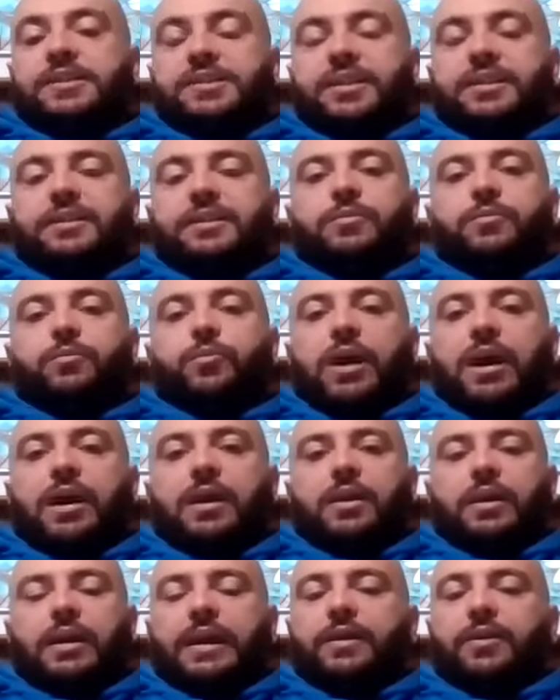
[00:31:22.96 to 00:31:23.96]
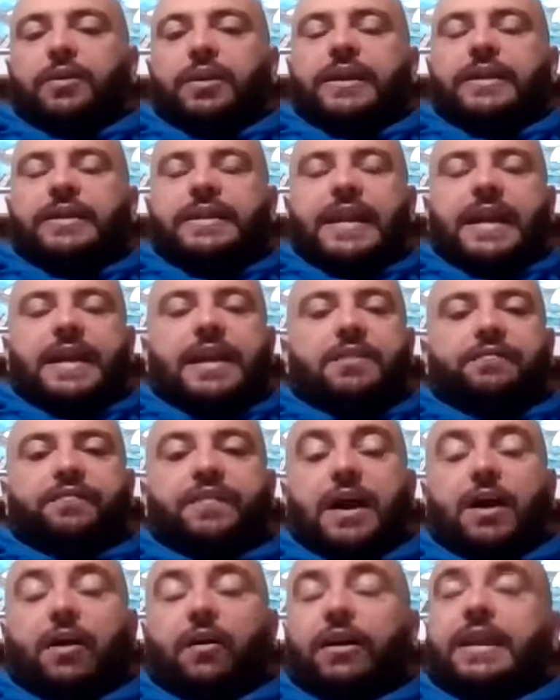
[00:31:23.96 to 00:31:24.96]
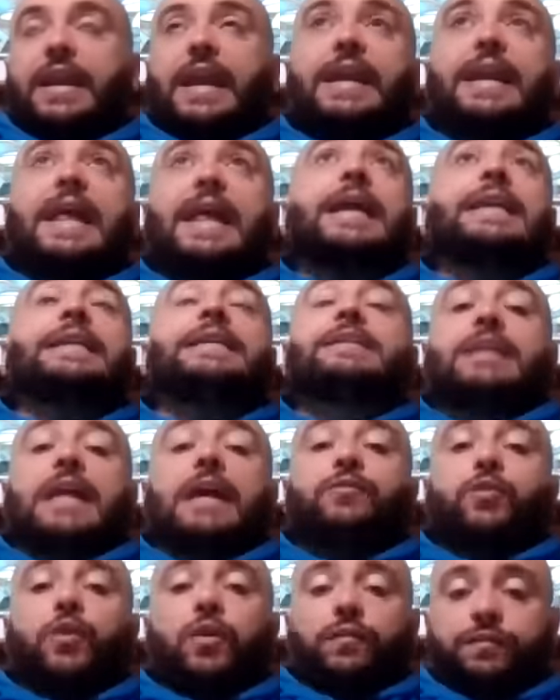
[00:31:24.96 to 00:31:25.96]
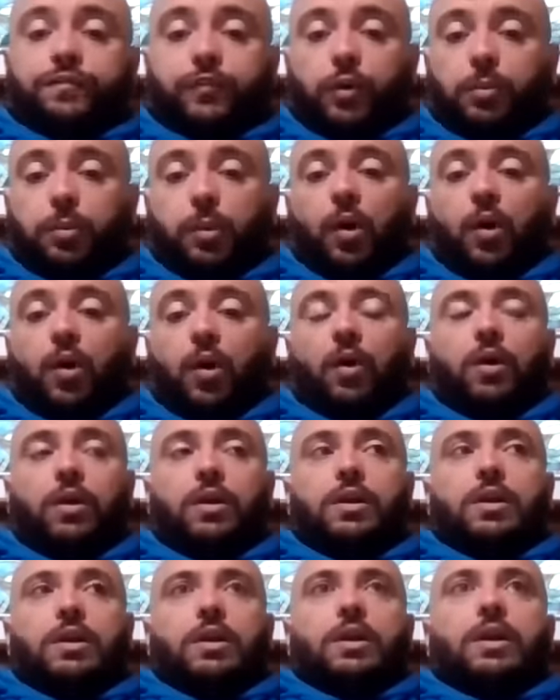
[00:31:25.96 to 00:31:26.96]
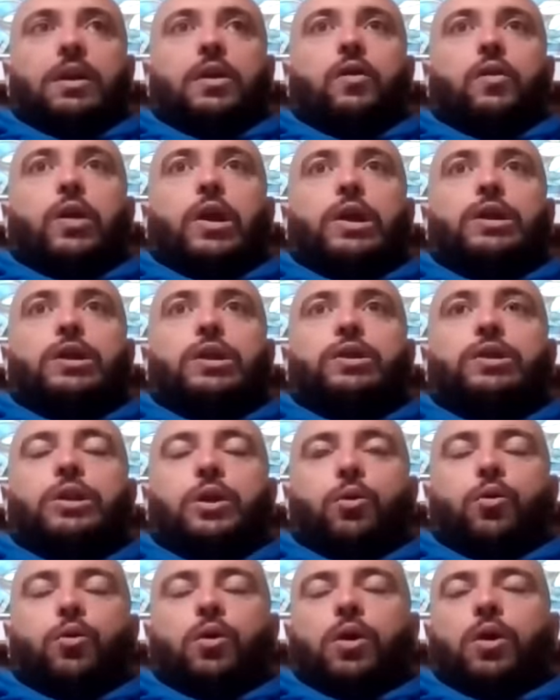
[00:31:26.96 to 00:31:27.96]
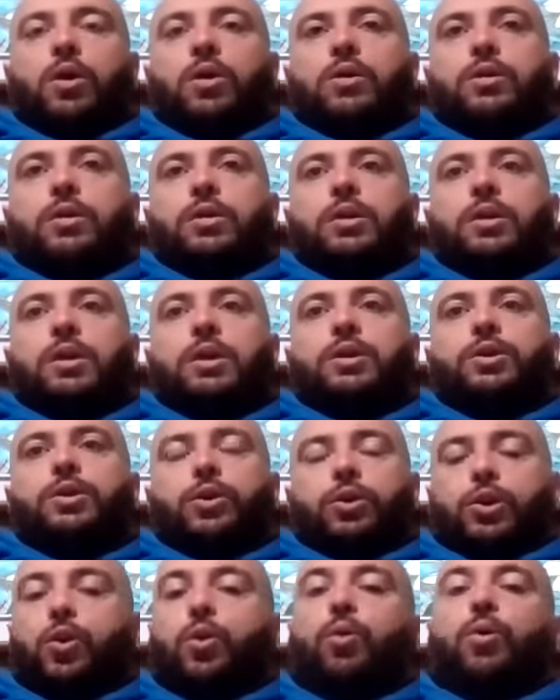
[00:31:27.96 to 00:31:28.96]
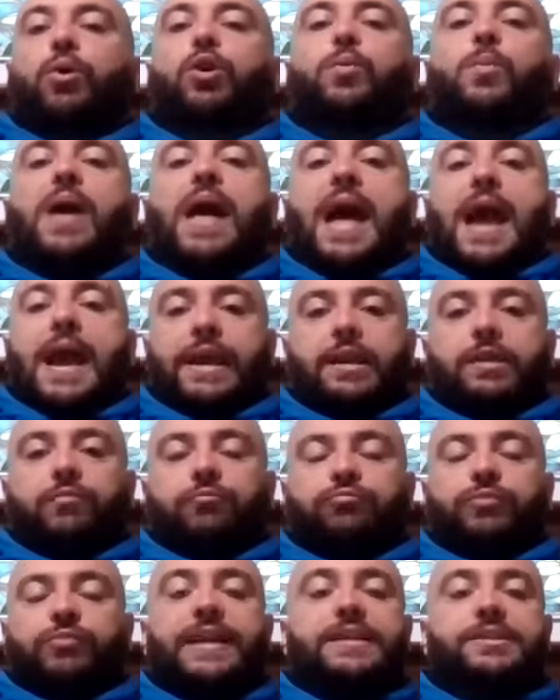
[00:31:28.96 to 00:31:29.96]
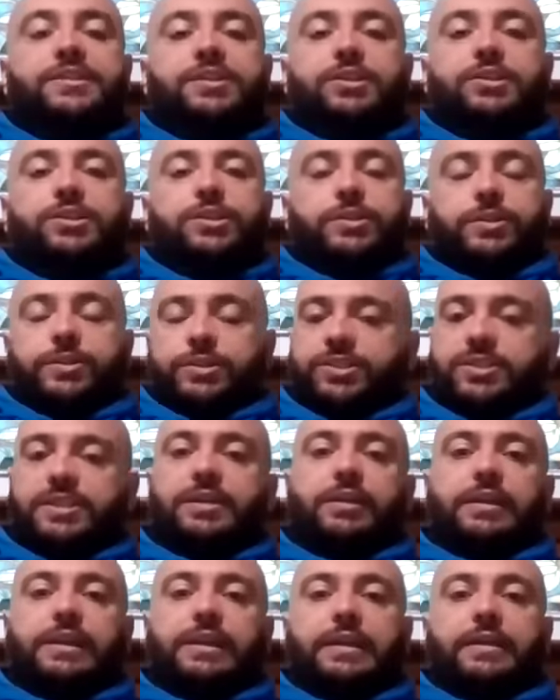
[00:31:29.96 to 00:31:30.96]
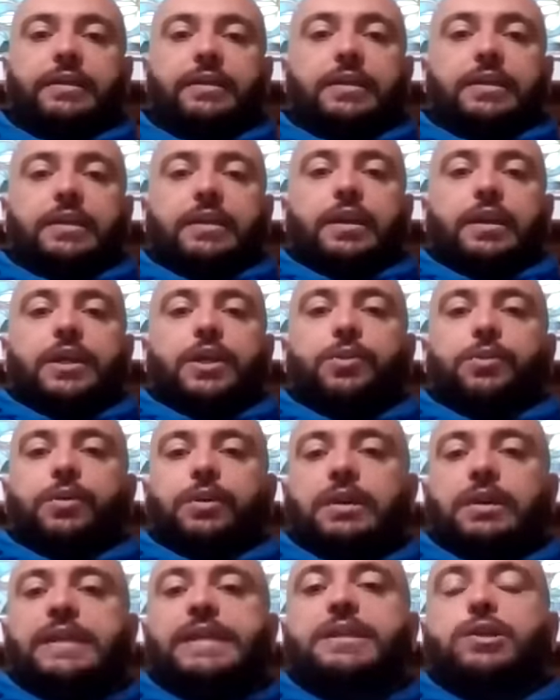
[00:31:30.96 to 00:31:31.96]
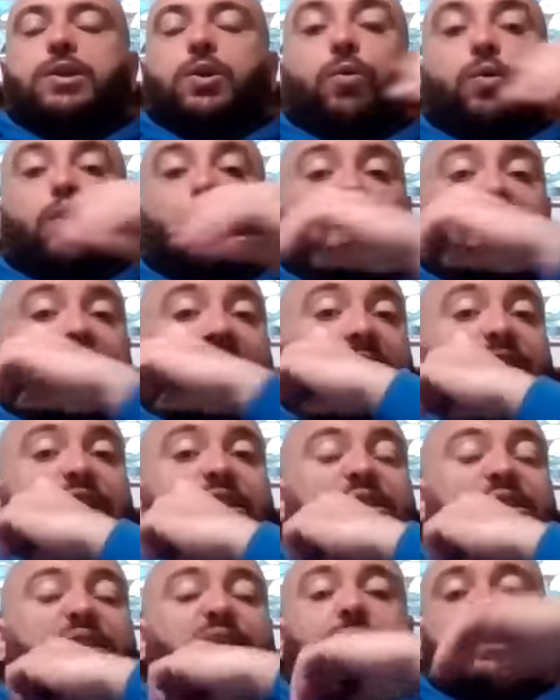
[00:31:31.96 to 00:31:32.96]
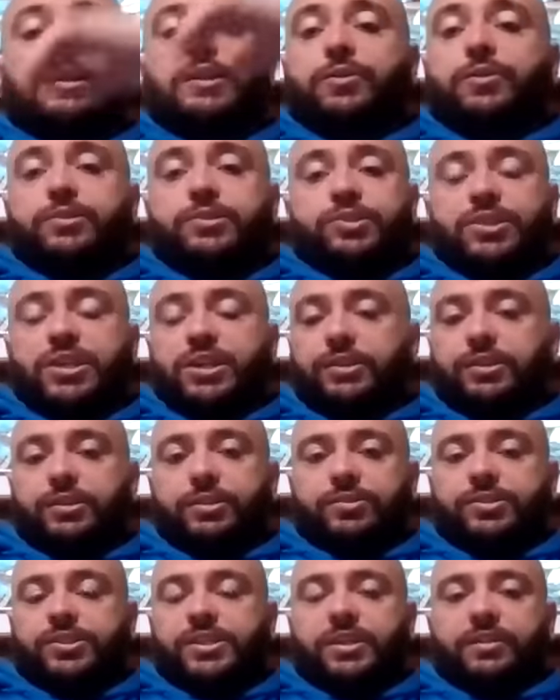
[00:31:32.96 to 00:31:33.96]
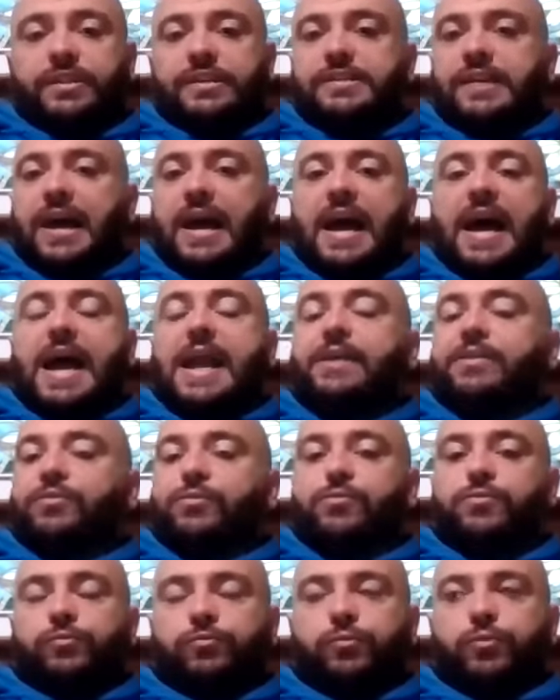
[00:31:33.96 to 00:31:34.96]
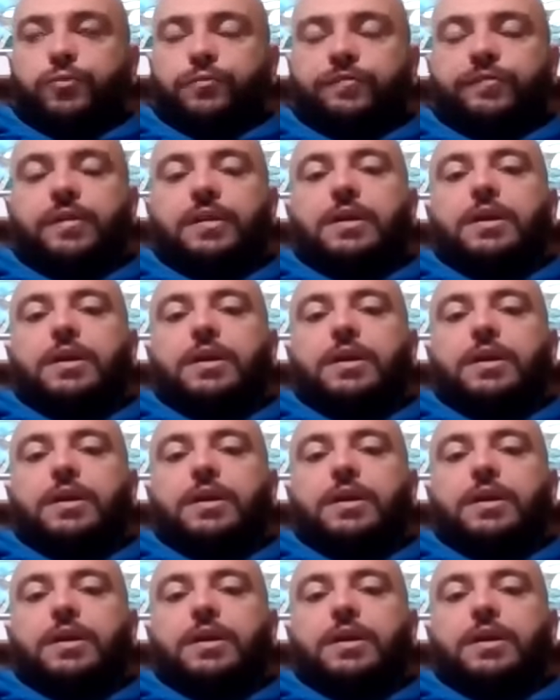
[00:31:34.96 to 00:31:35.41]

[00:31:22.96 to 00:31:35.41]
listen, you know, in the NFL and in any level of football, your quarterback raises your ceiling. Your elite quarterbacks, your ceiling's high through the roof.